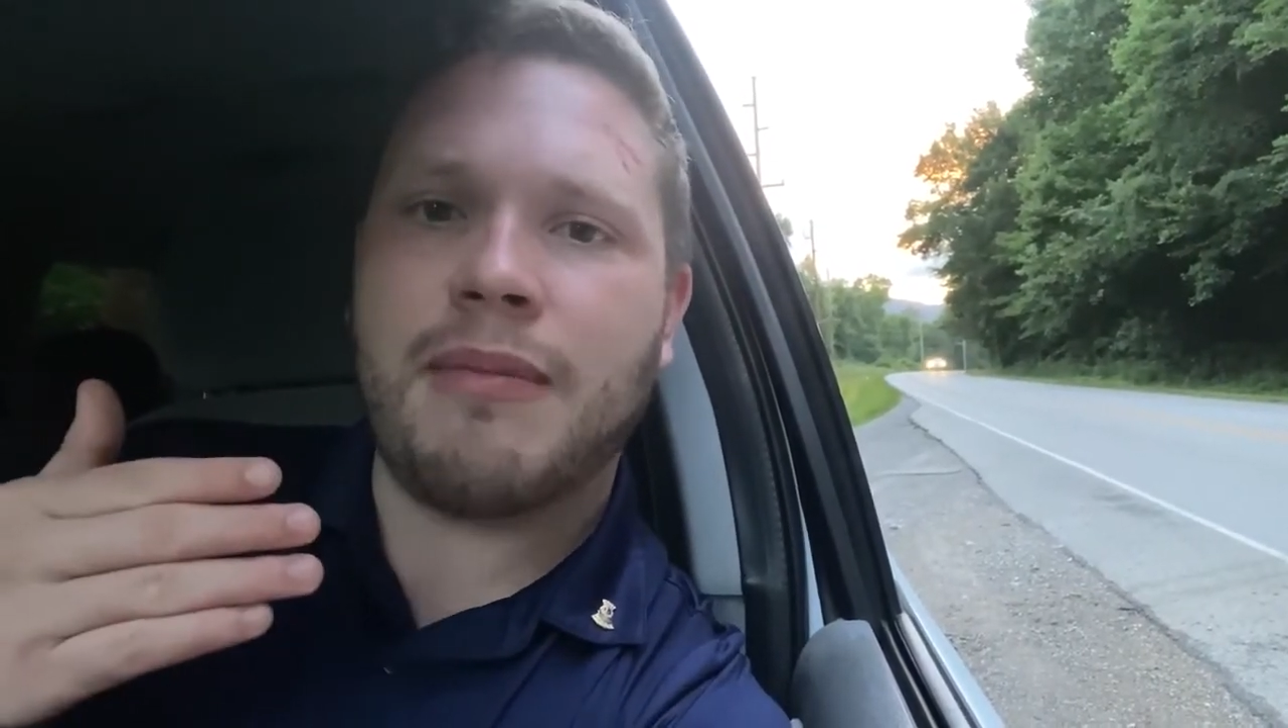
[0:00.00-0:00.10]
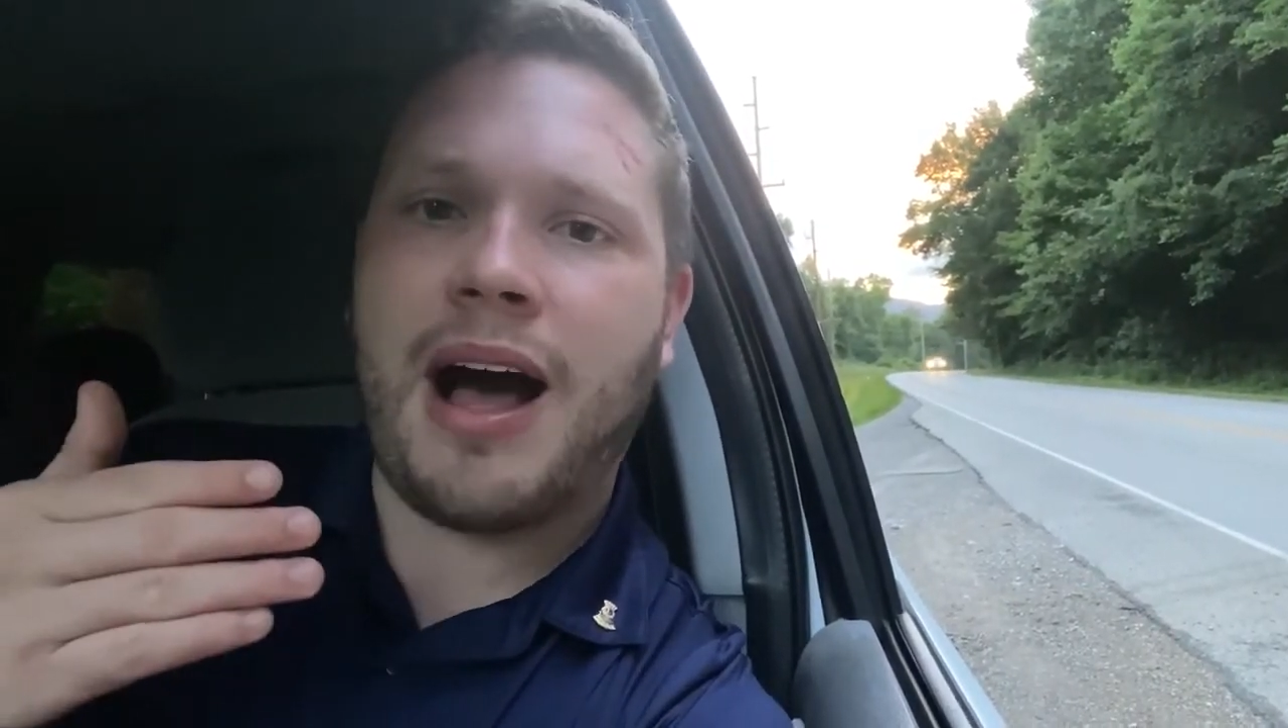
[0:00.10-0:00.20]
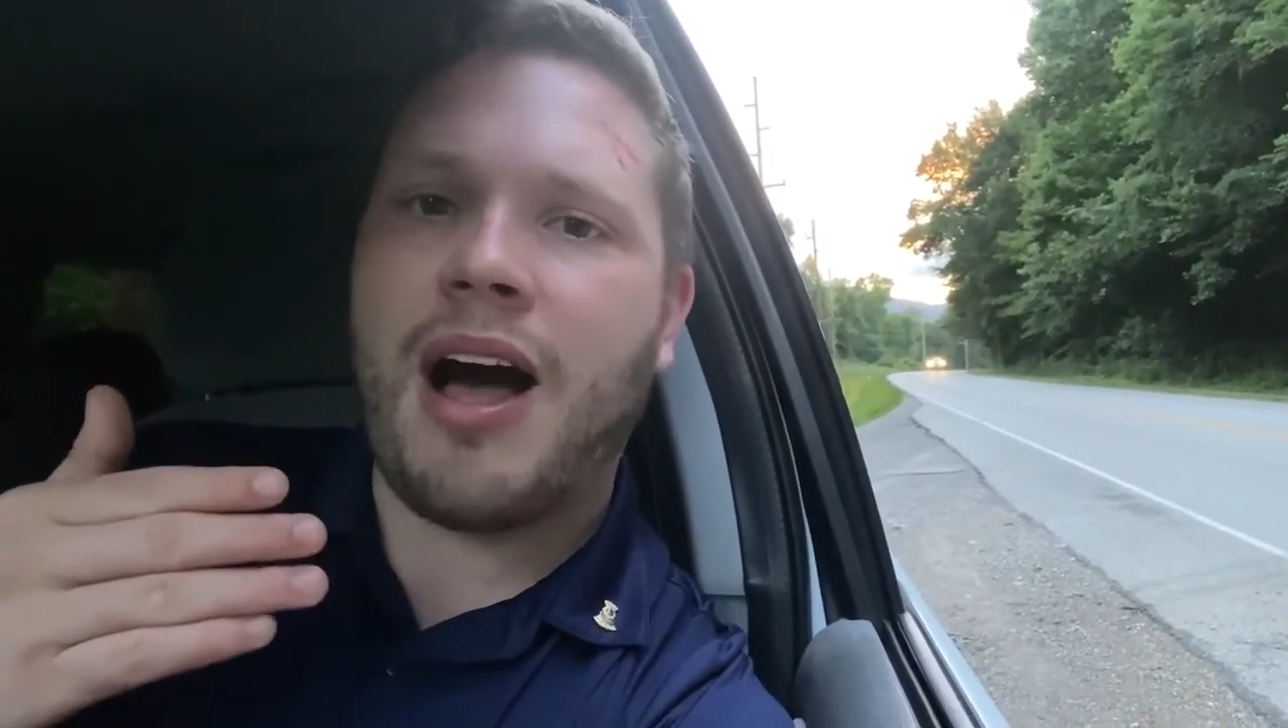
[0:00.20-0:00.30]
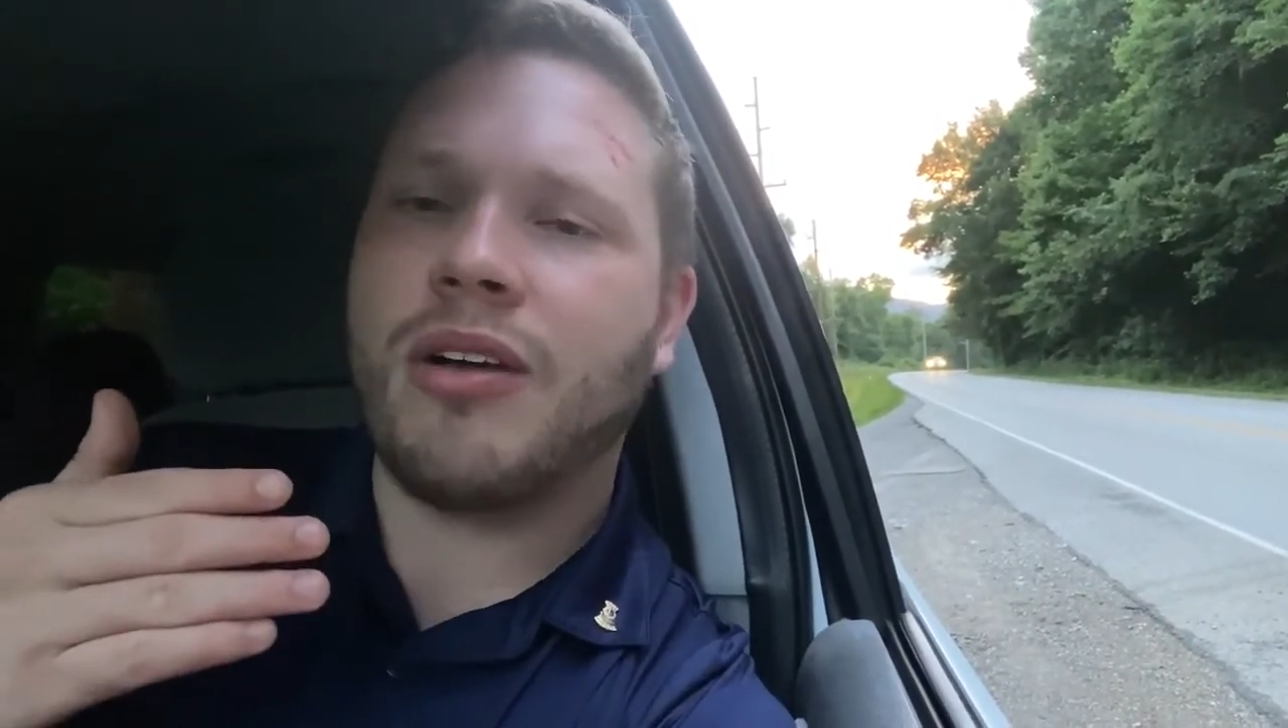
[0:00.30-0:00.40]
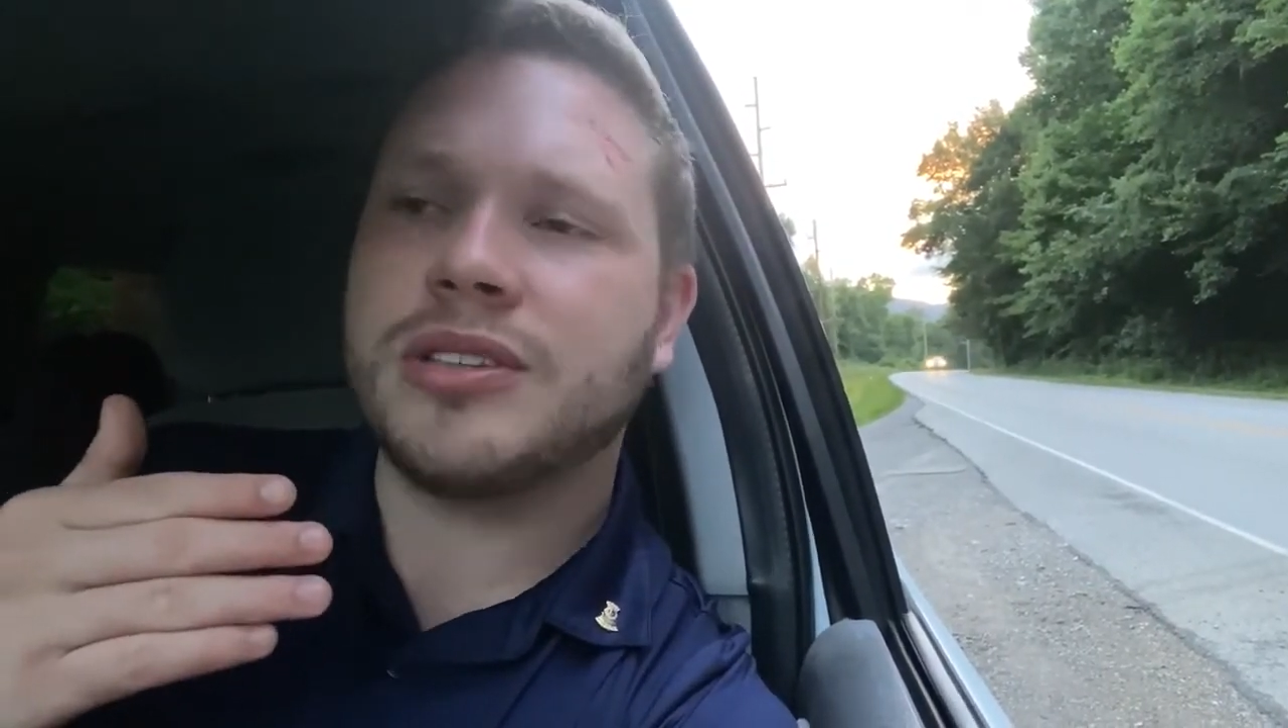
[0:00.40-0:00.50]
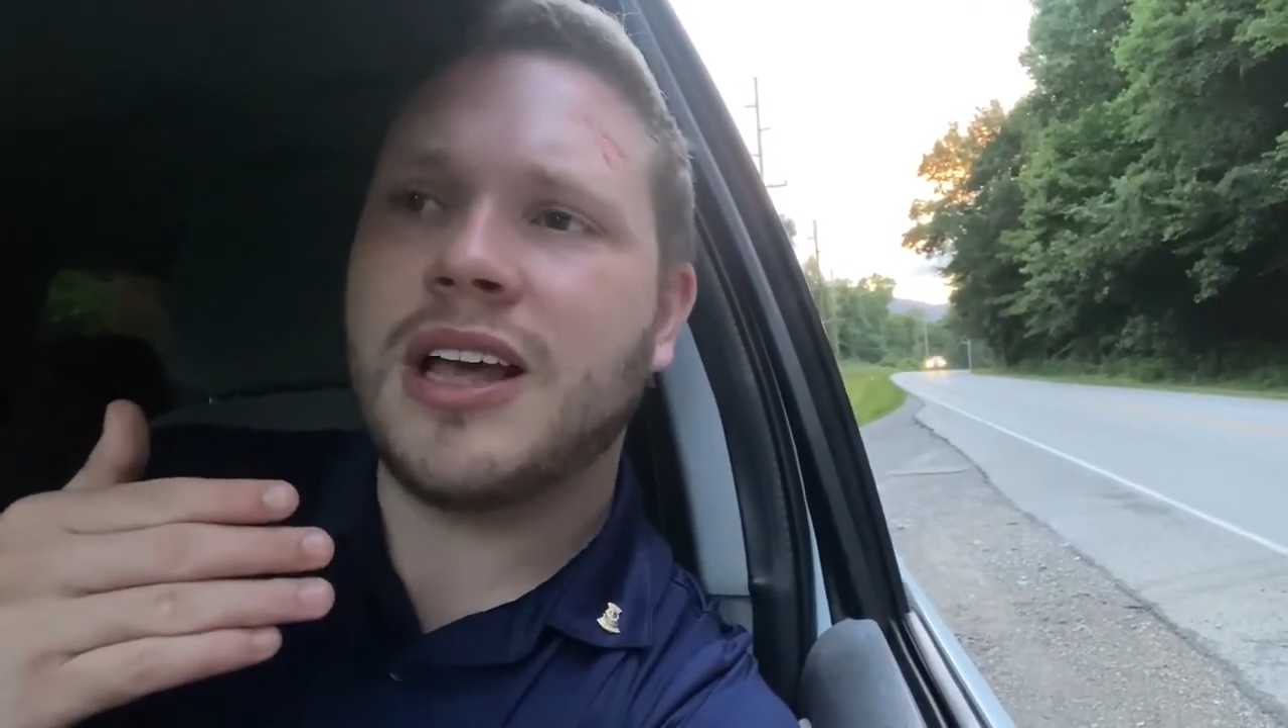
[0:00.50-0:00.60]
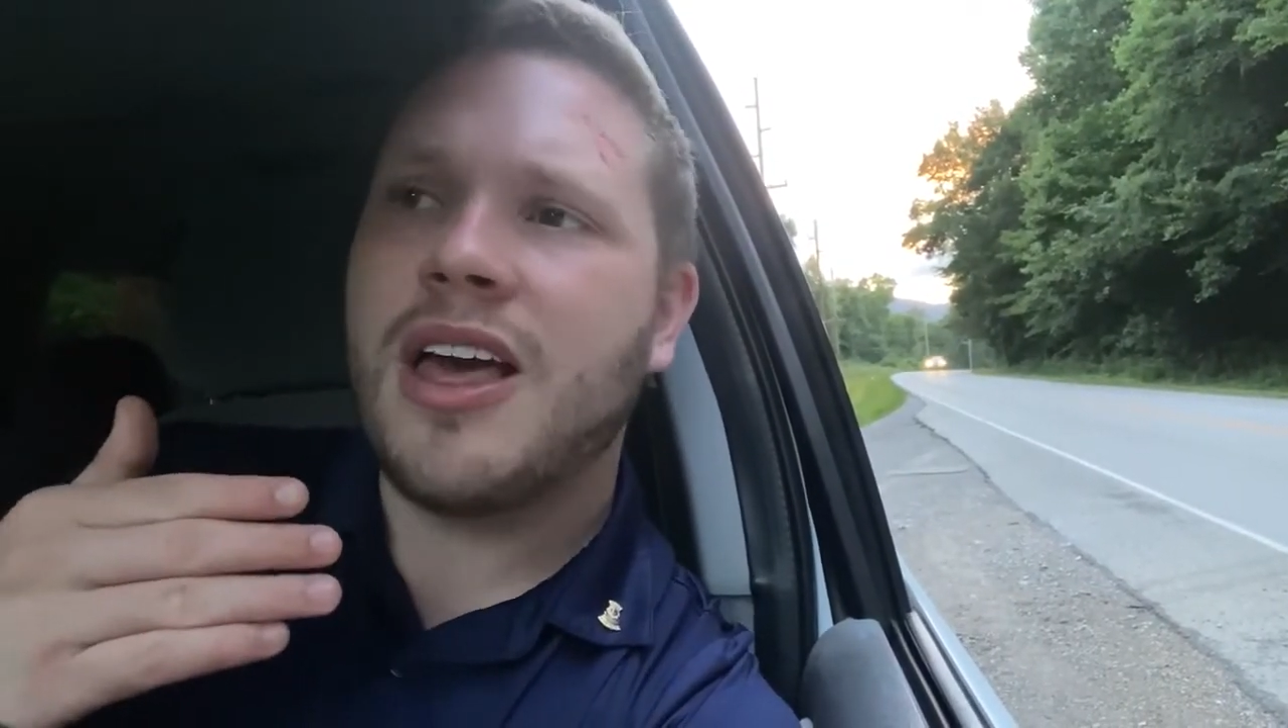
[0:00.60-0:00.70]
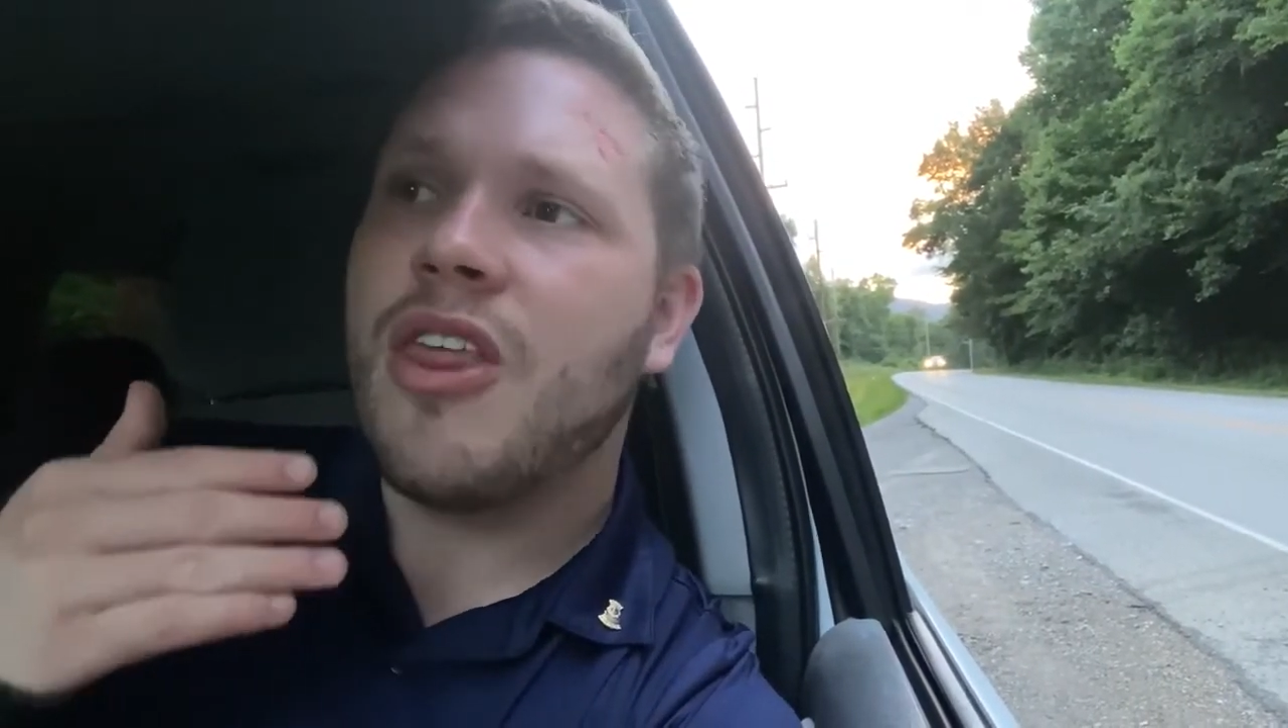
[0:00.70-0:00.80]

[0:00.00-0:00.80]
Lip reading: miles,